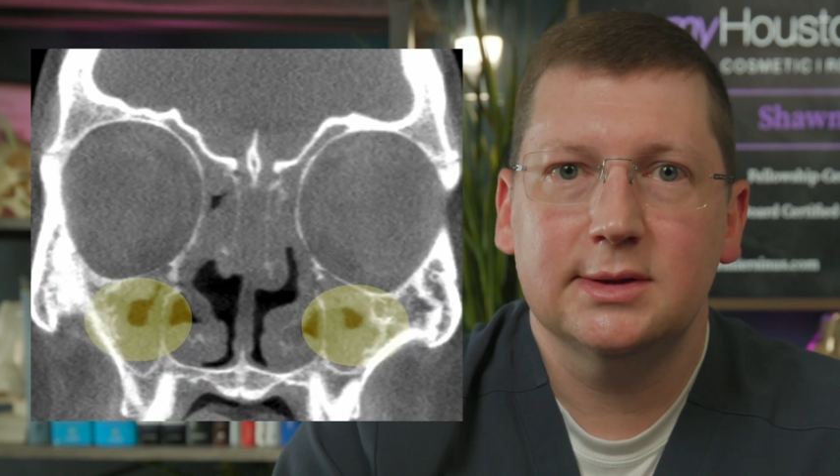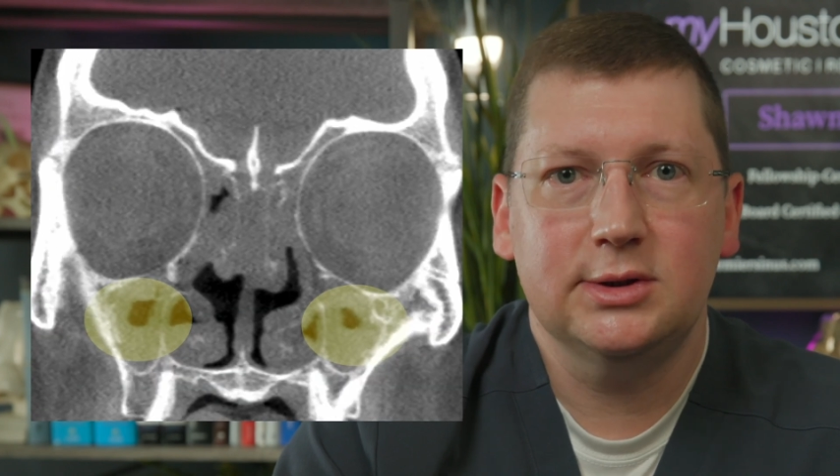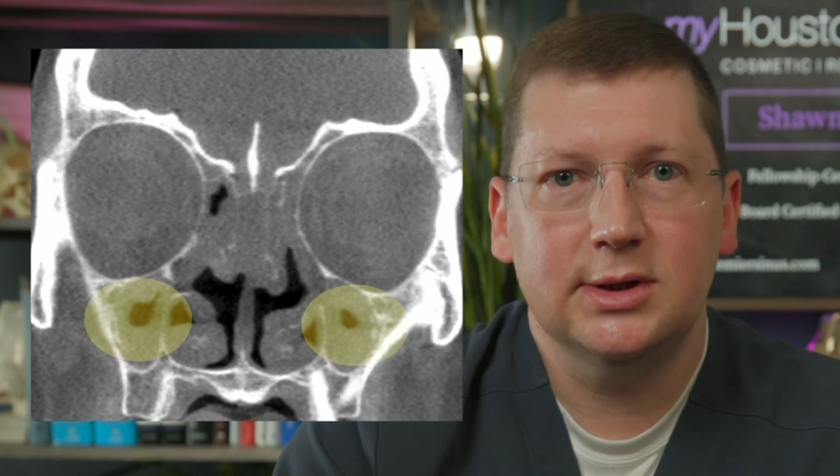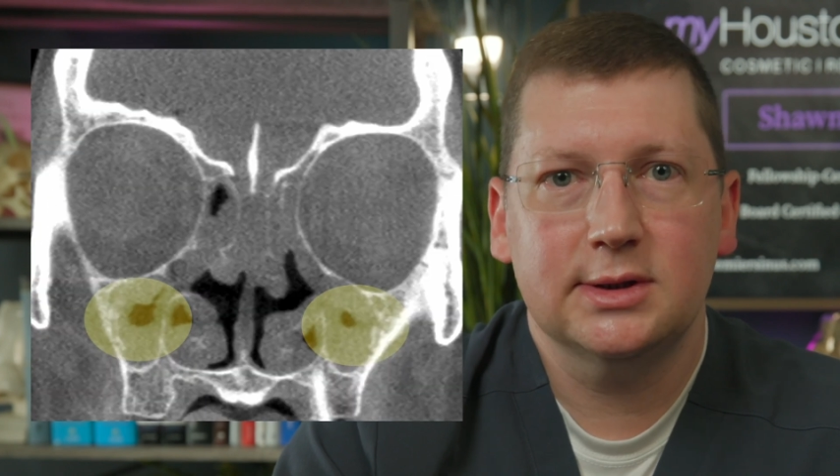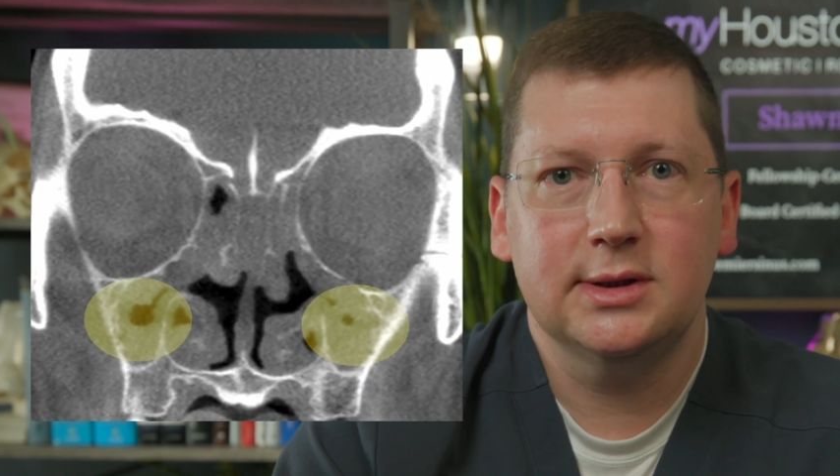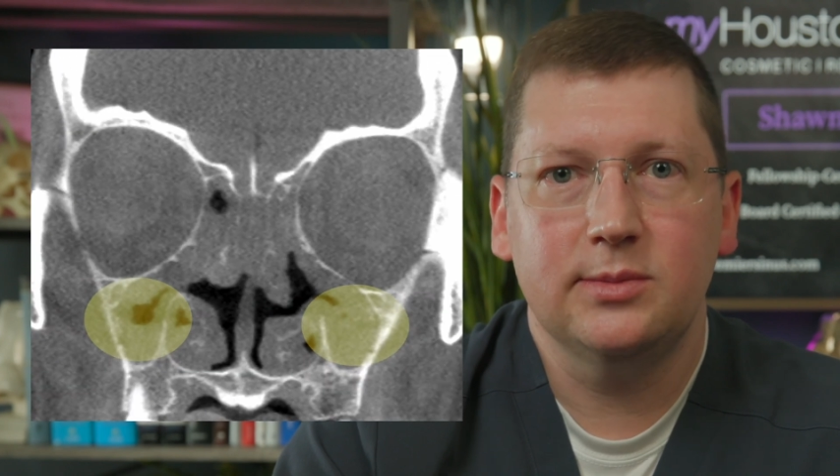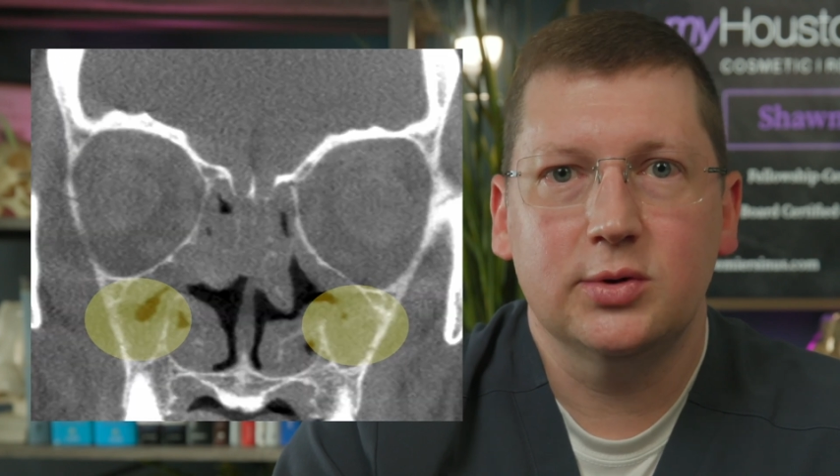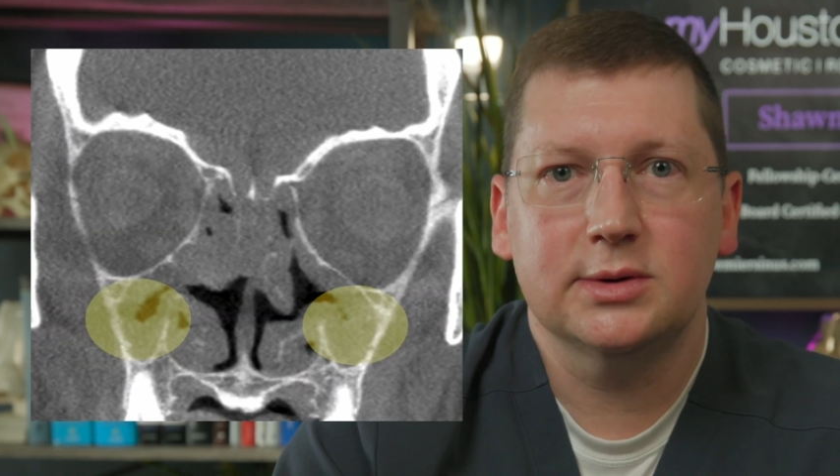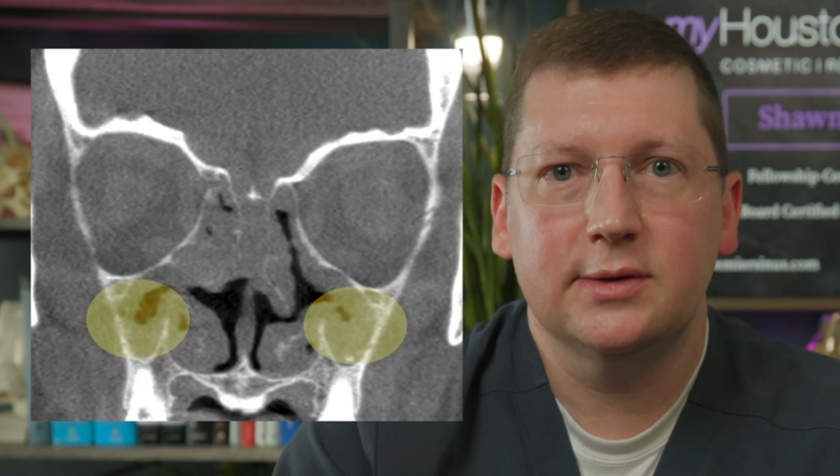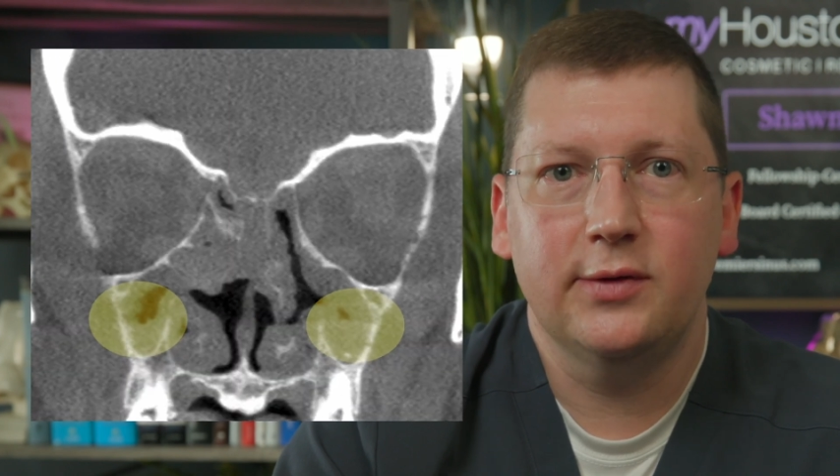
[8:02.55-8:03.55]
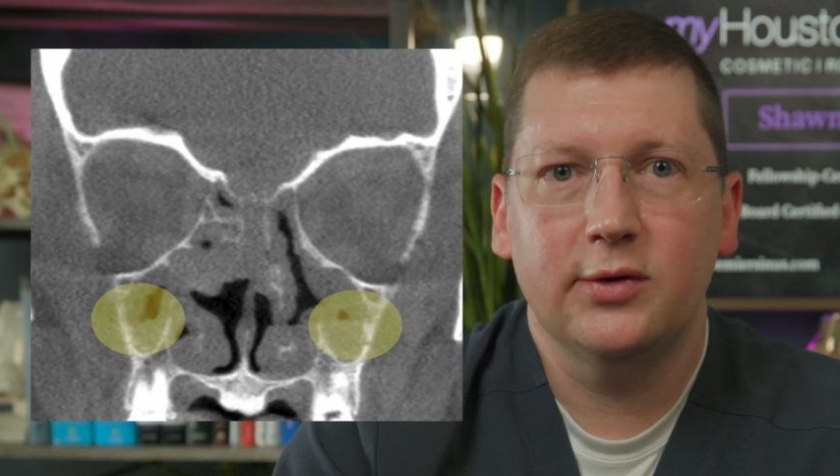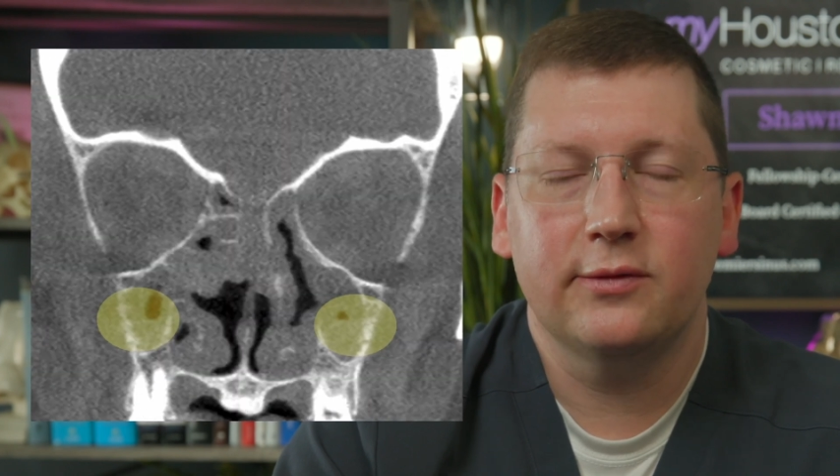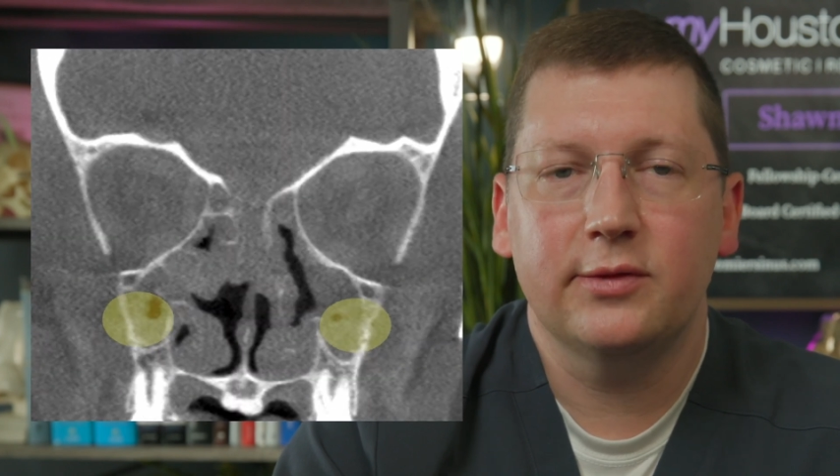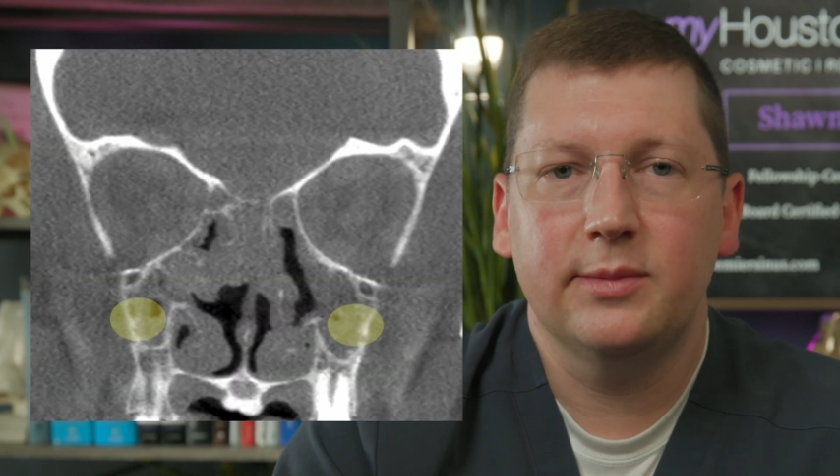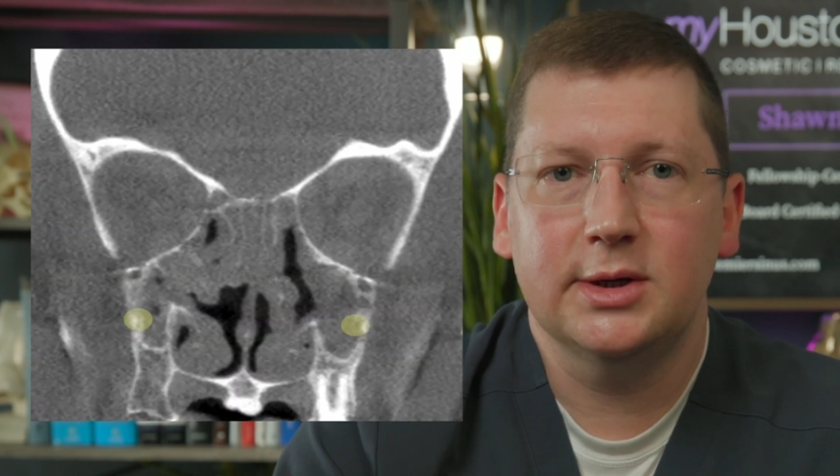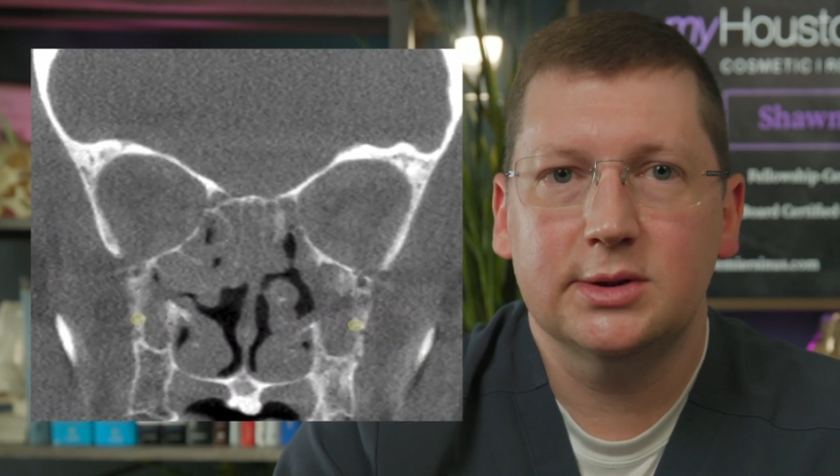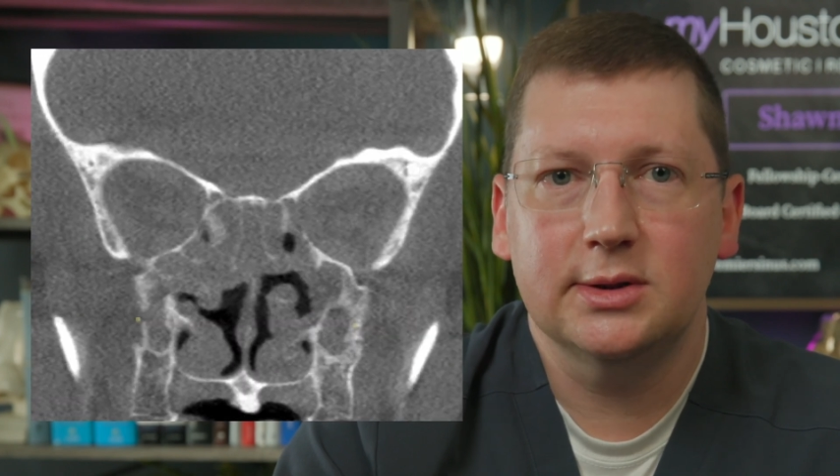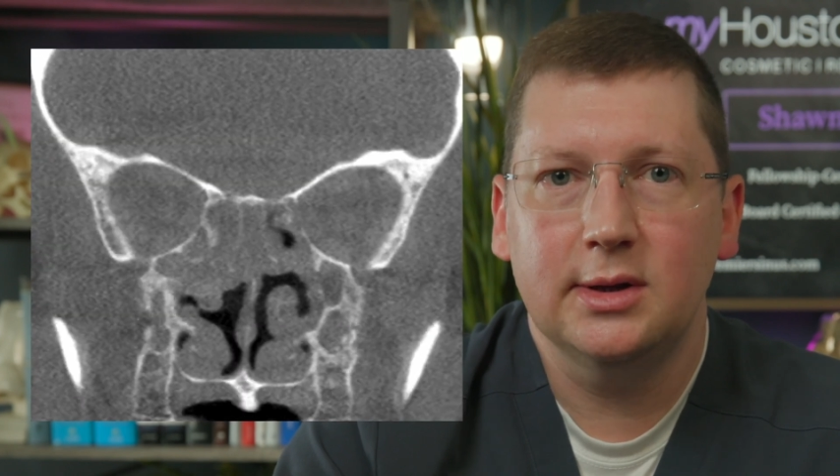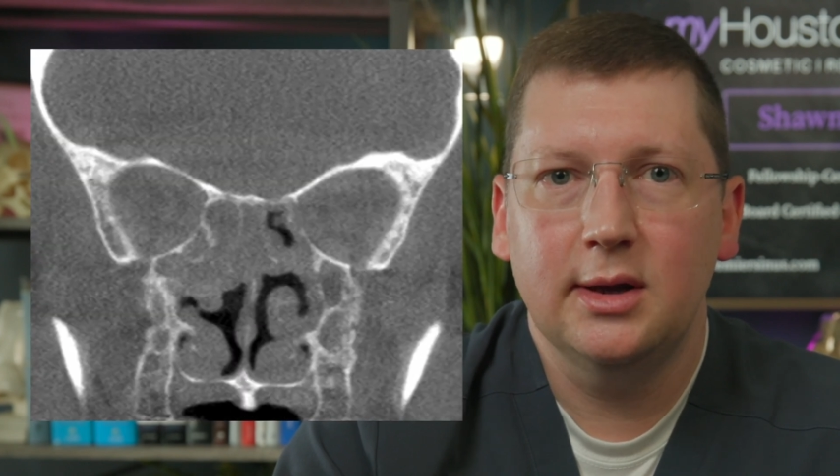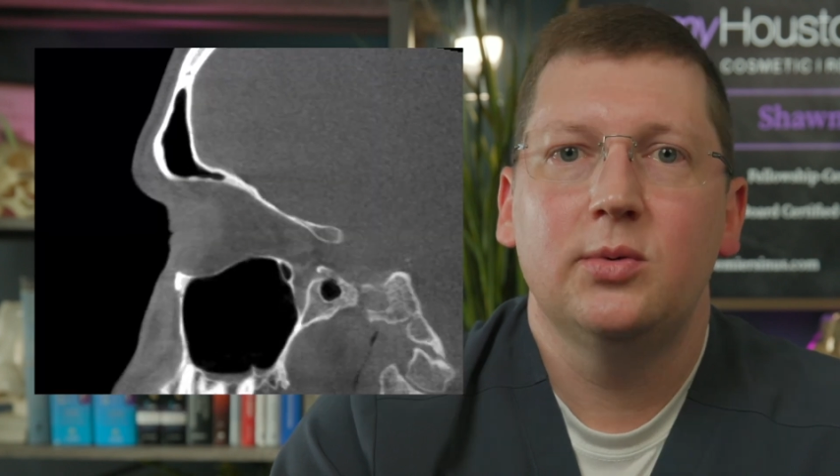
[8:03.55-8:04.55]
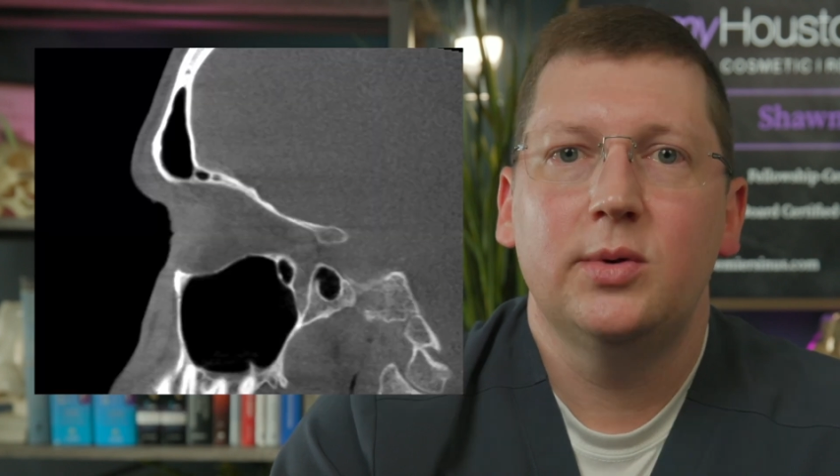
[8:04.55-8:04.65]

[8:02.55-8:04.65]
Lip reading: suggesting more severe inflammation,